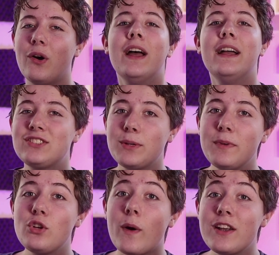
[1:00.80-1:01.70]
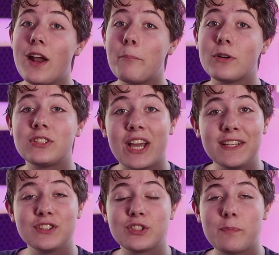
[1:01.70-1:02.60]
Now let's jump into our number
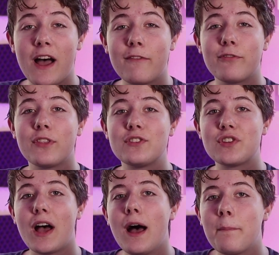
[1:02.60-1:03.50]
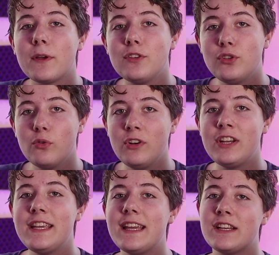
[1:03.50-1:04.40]
10 spot for the top
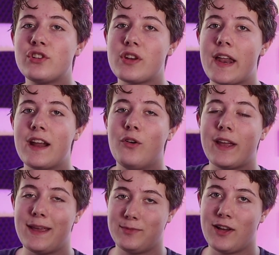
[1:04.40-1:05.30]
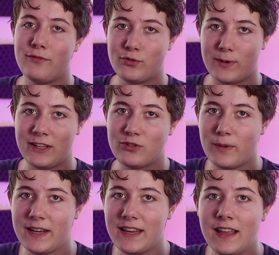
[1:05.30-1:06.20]
Unity itch.io games of
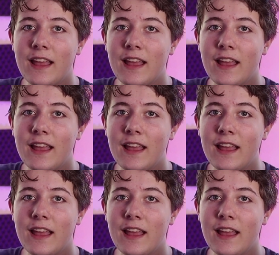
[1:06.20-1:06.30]
2020.